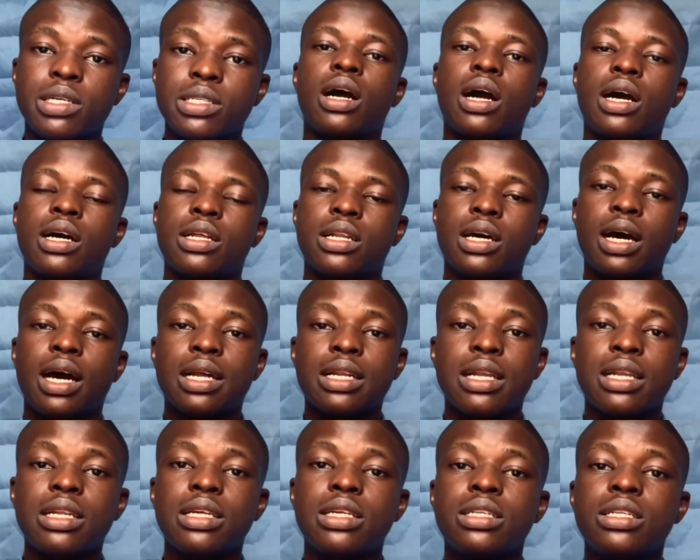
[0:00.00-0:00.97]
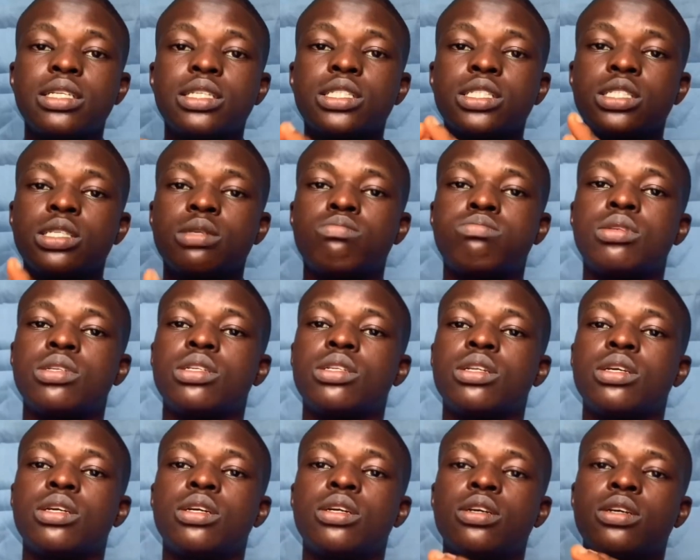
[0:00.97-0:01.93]
and handling shipping
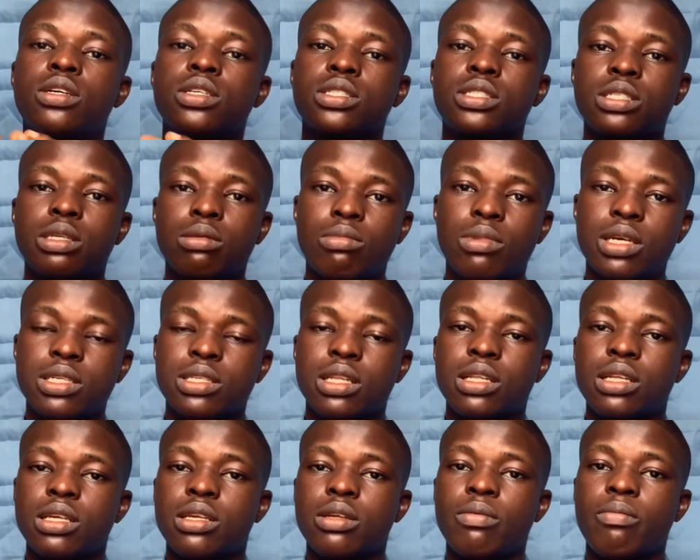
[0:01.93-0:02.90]
seamlessly.